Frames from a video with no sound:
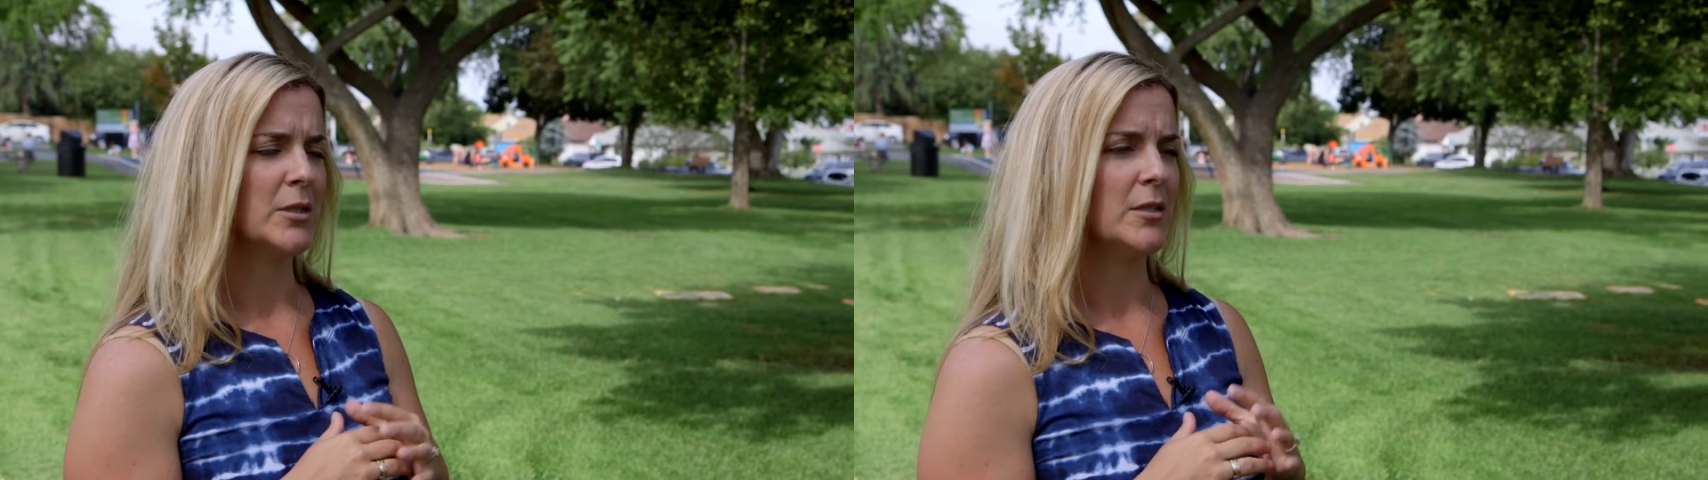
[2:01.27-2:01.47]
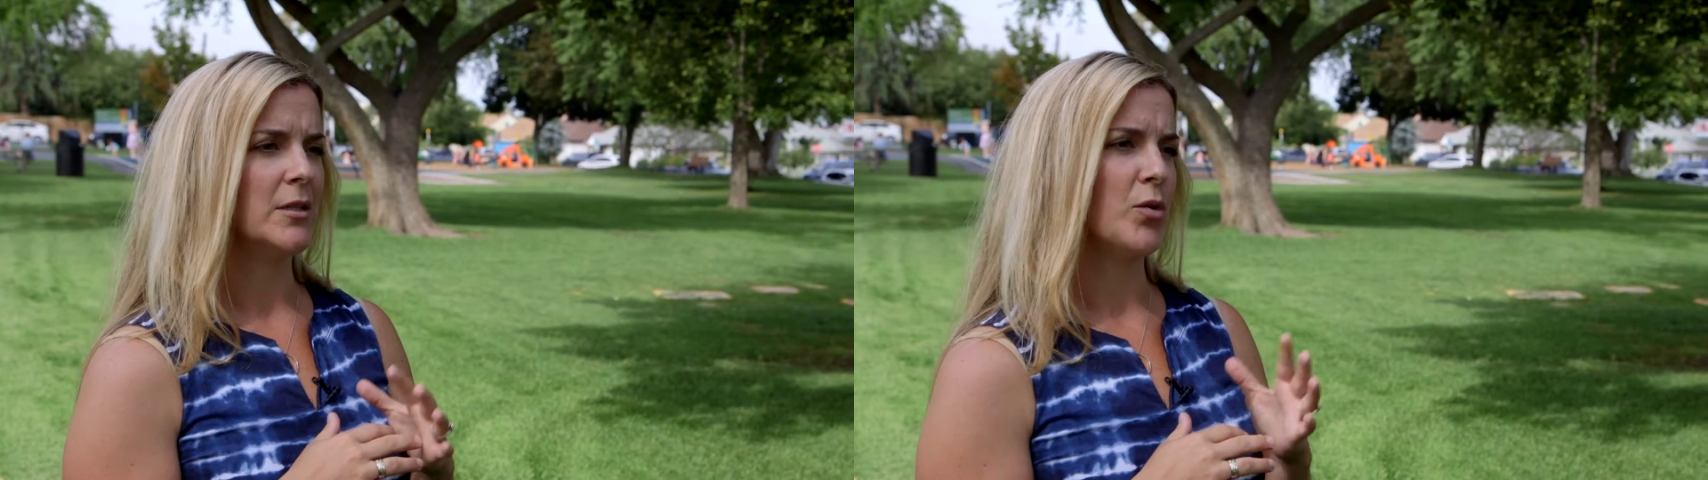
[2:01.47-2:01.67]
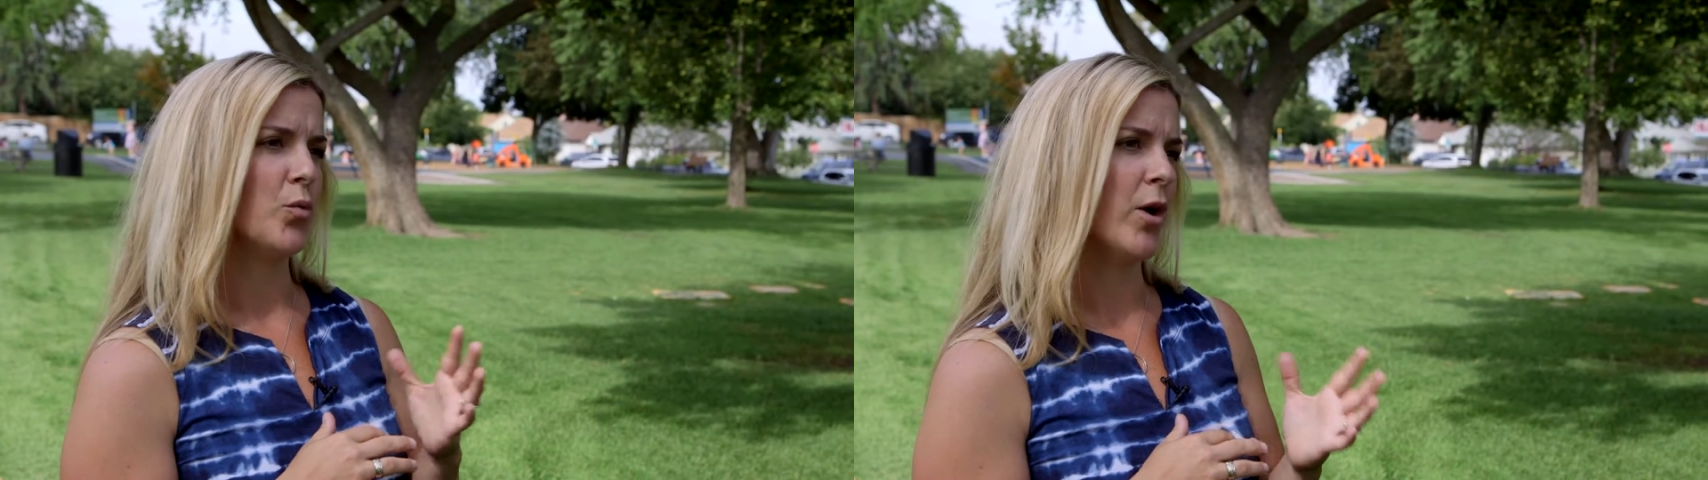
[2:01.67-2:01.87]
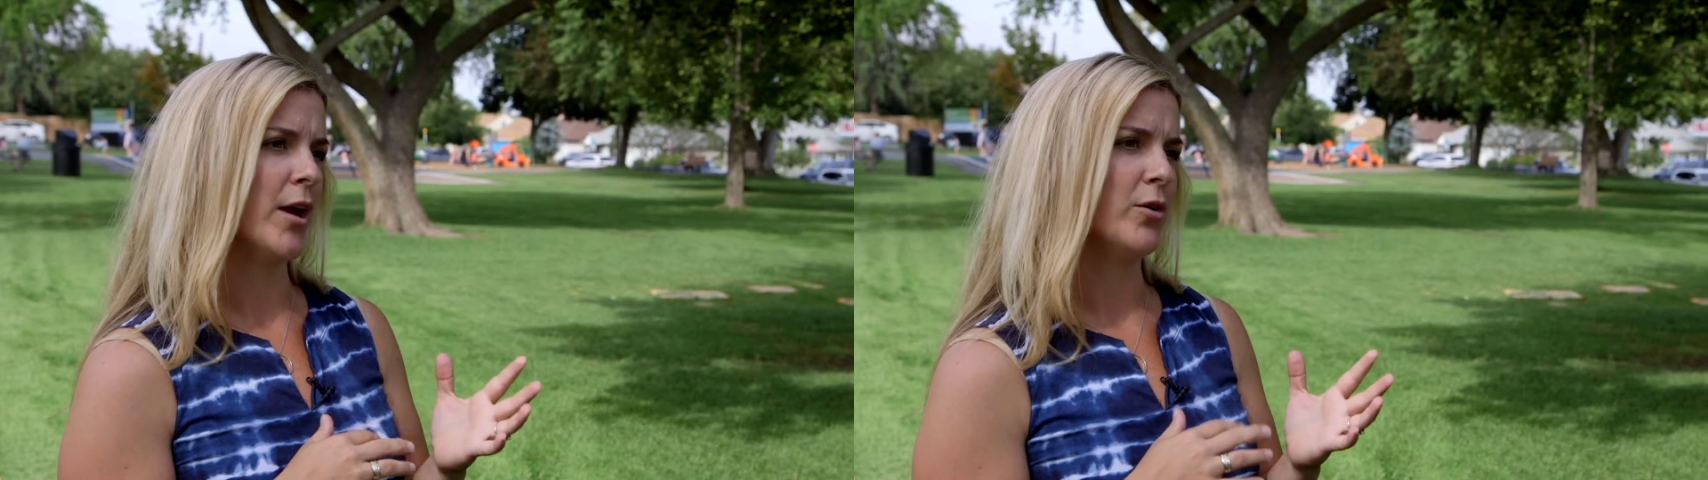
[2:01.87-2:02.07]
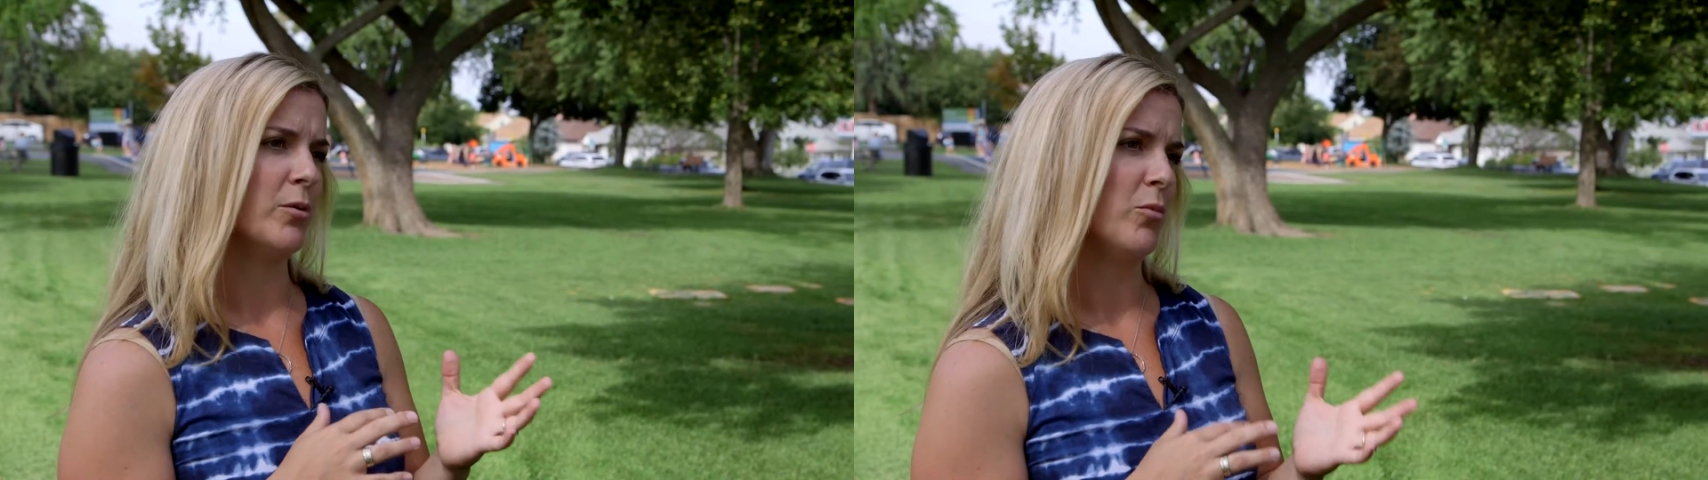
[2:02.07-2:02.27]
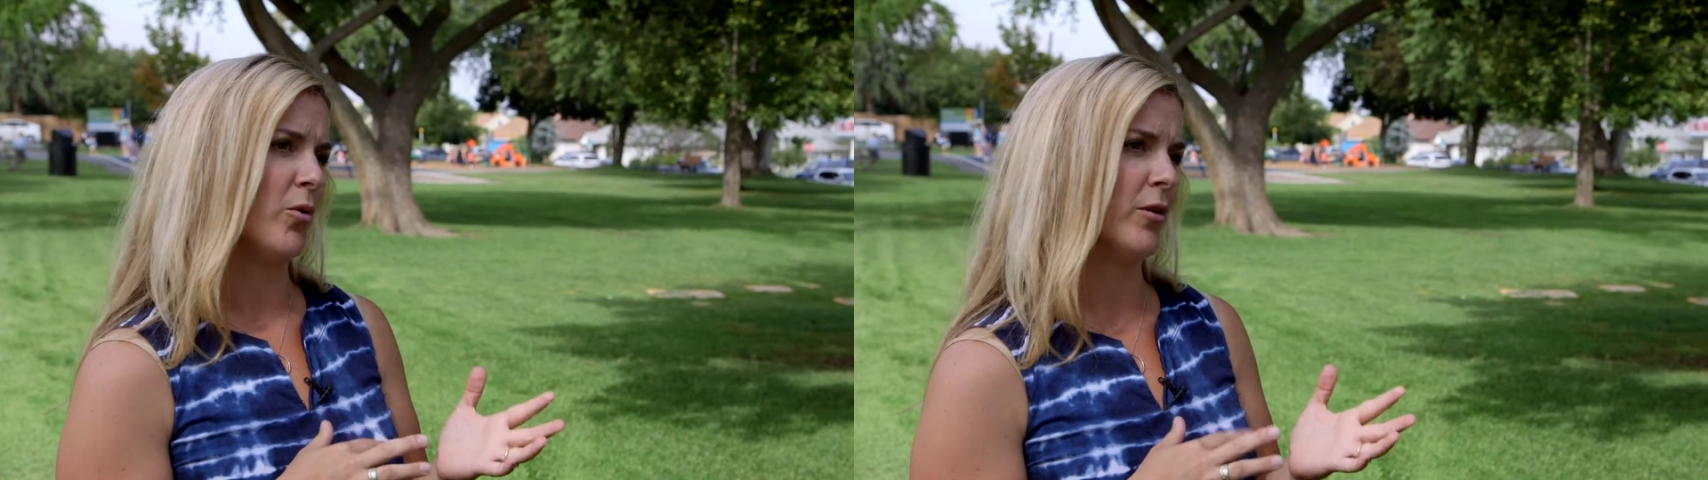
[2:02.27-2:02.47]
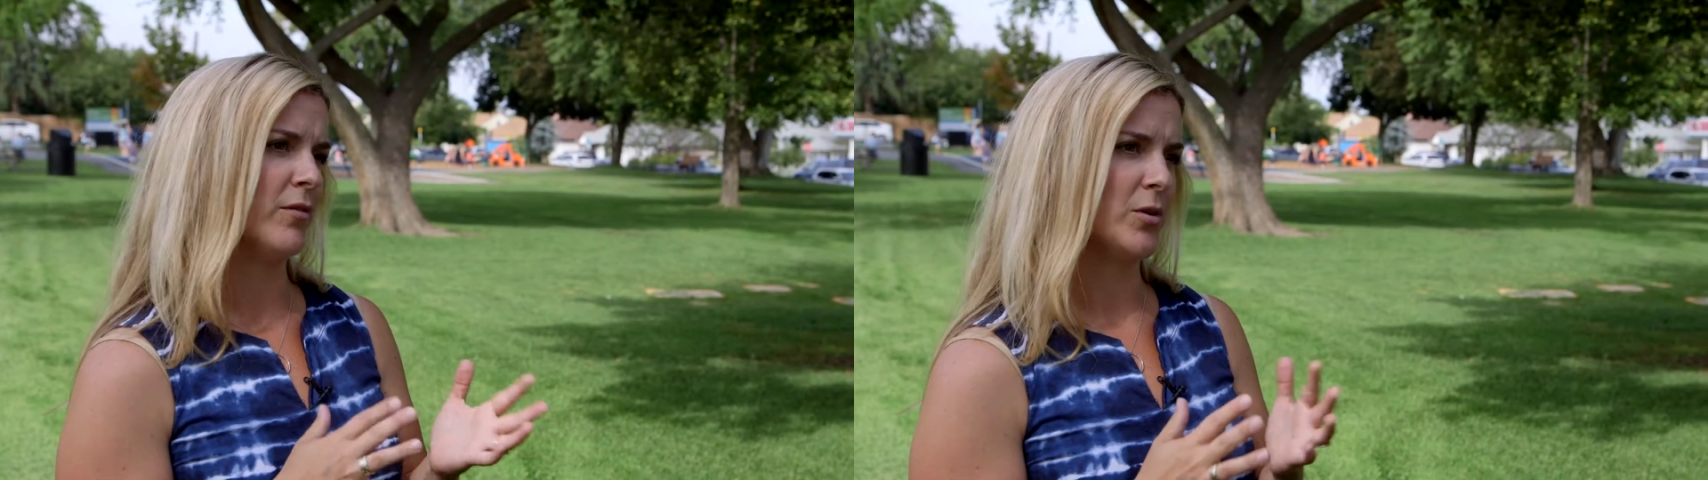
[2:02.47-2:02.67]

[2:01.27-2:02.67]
on one or more of